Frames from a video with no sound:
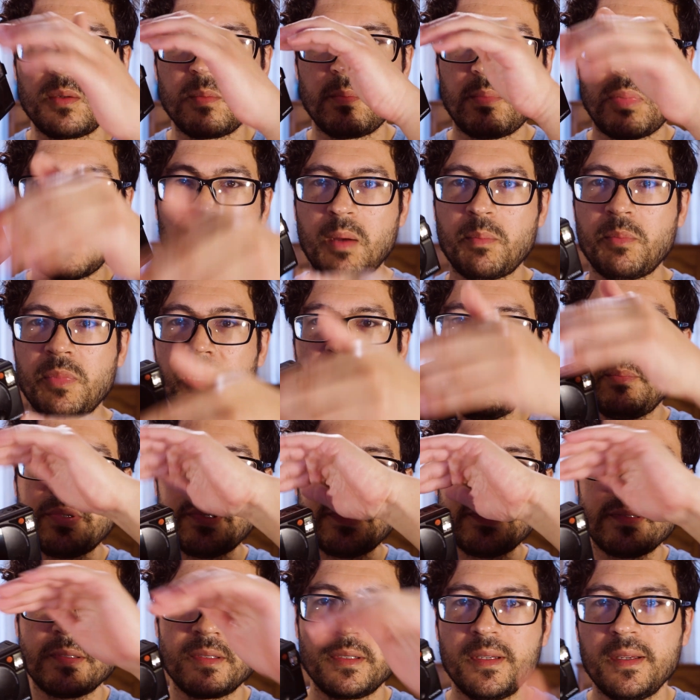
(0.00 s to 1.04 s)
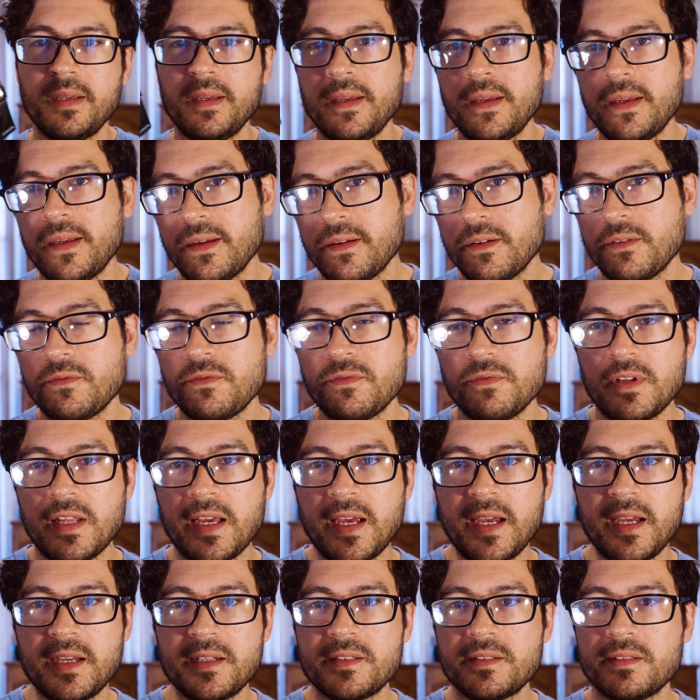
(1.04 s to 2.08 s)
pop-up
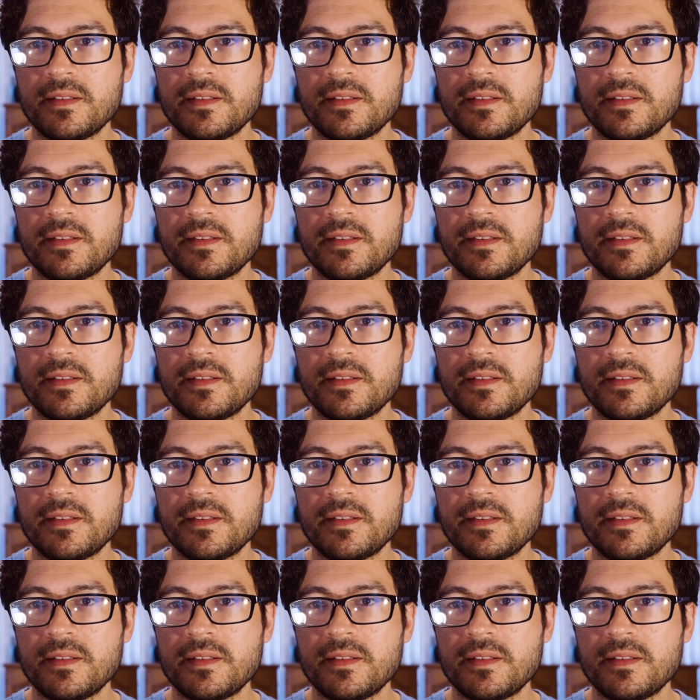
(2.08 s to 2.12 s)
flash